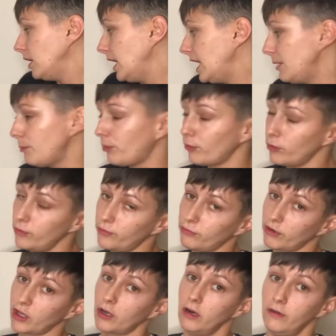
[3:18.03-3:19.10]
Improved
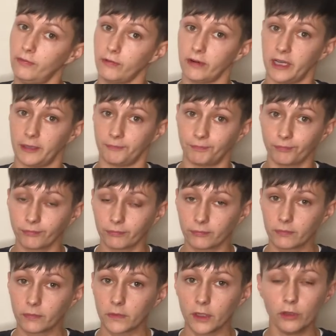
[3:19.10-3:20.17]
recovery.
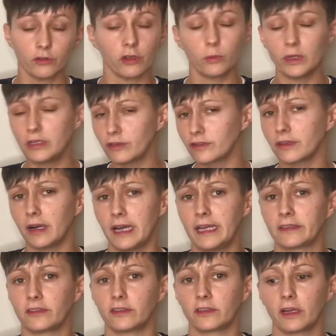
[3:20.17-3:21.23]
So when you start
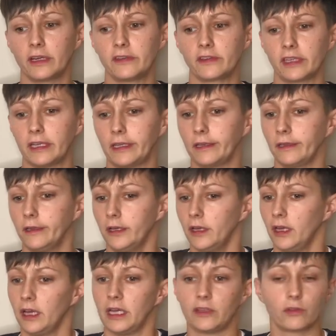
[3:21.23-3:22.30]
exercising,
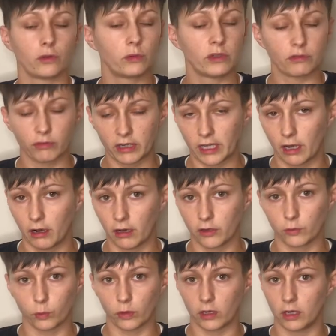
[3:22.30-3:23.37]
it's always really
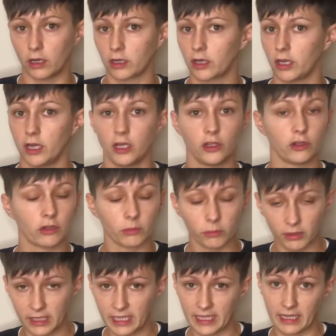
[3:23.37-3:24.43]
hard work, you're
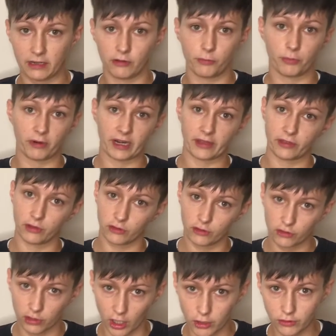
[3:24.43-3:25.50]
completely out of breath,
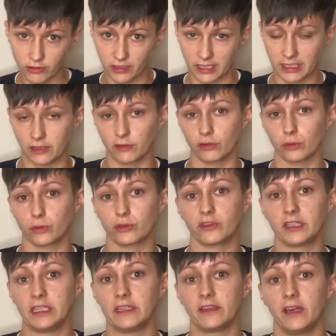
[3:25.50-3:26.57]
you're totally
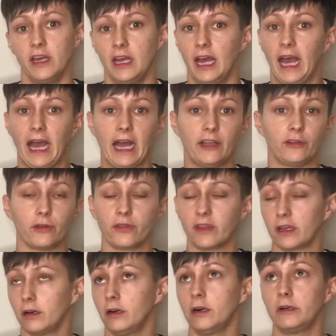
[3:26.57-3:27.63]
exhausted, and you
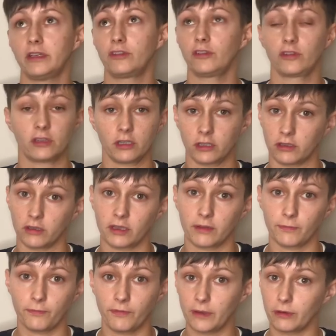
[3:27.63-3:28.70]
think, oh, it's just going to
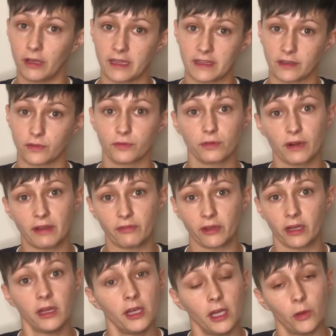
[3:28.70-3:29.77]
feel like this forever.
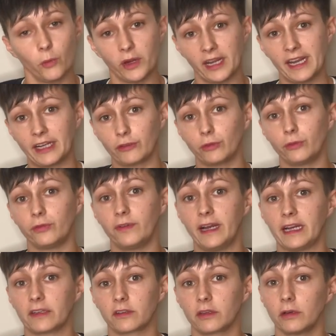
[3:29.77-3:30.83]
When in actual
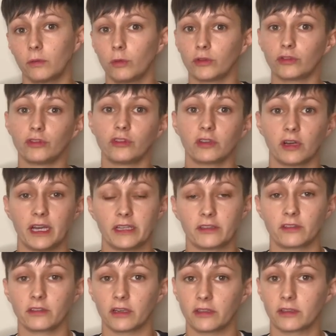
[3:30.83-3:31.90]
fact, once you start
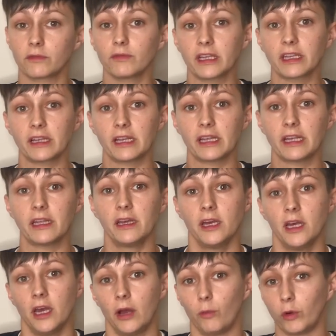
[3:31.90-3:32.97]
exercising regularly,
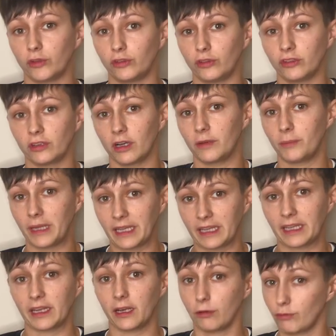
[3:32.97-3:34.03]
once you start making
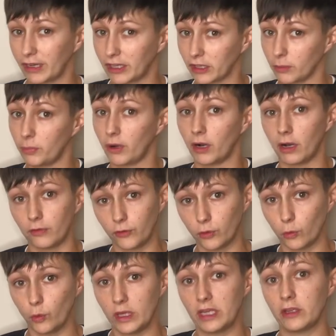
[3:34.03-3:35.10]
it a regular part of your
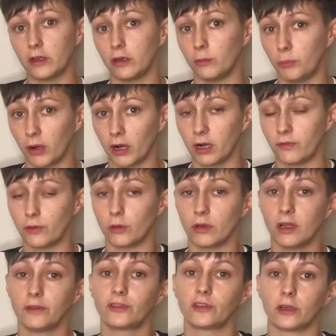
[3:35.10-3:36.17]
week, a part of your
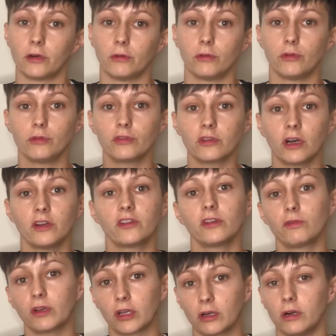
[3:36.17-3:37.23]
lifestyle, you start to
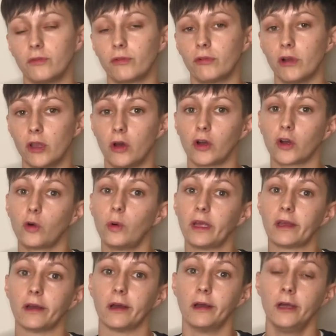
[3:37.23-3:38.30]
recover a lot
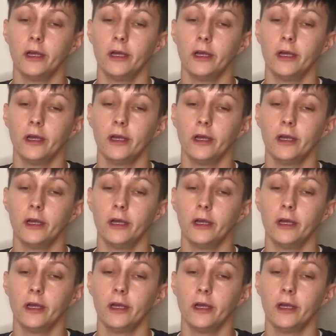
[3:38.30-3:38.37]
quicker.